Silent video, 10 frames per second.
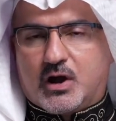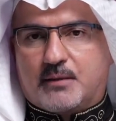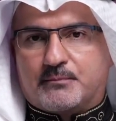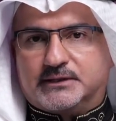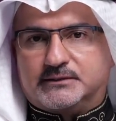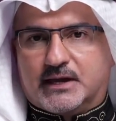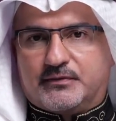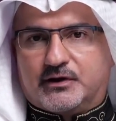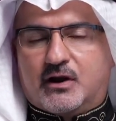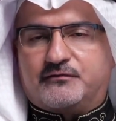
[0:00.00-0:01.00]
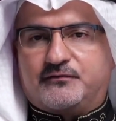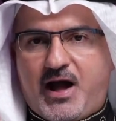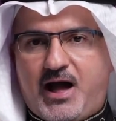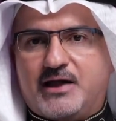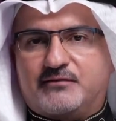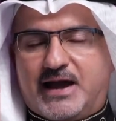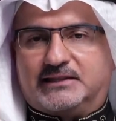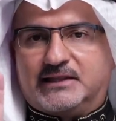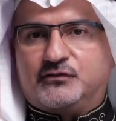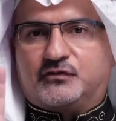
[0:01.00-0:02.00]
Rob, but uh, there are five
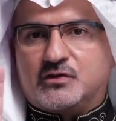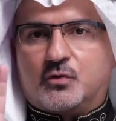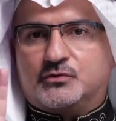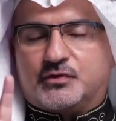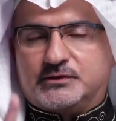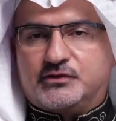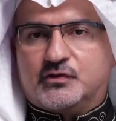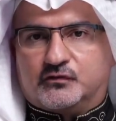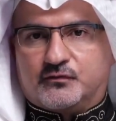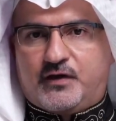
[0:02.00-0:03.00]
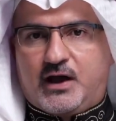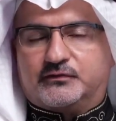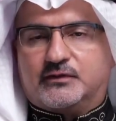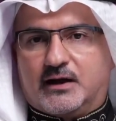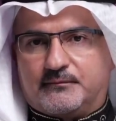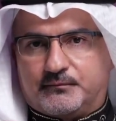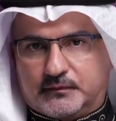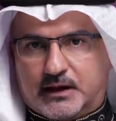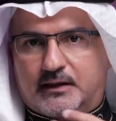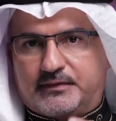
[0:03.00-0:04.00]
at least known traditions of Hafs that
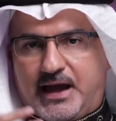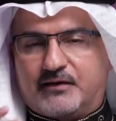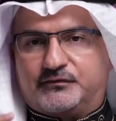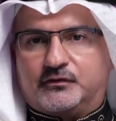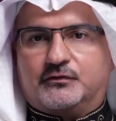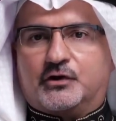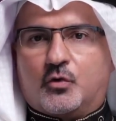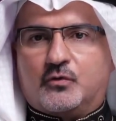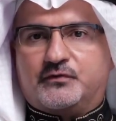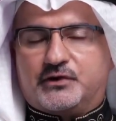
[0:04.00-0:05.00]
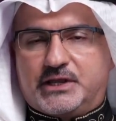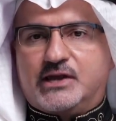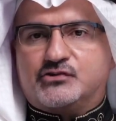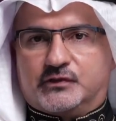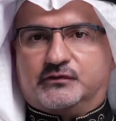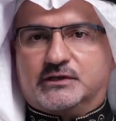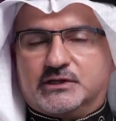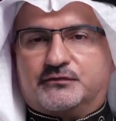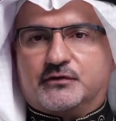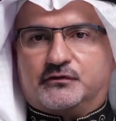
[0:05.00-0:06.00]
uh, they have their own variations
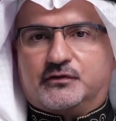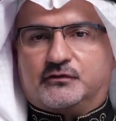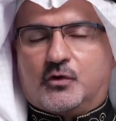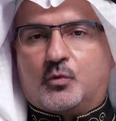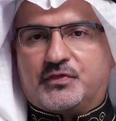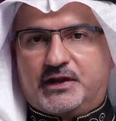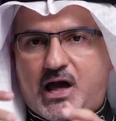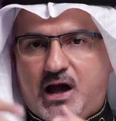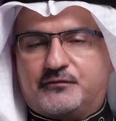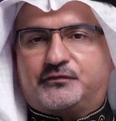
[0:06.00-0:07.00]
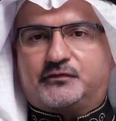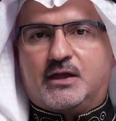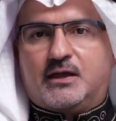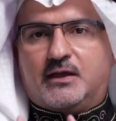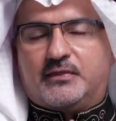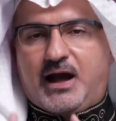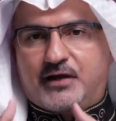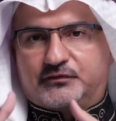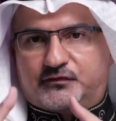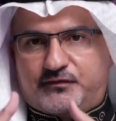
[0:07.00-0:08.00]
and differences. So within Hafs, the
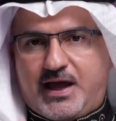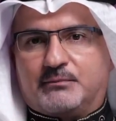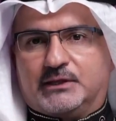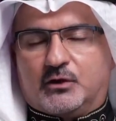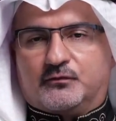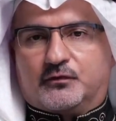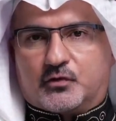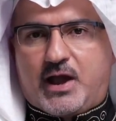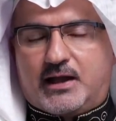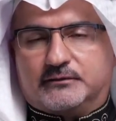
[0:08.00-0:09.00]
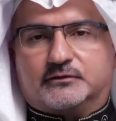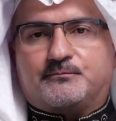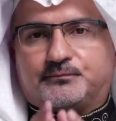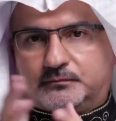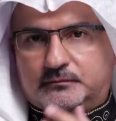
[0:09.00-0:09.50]
Hafs family of Qurans,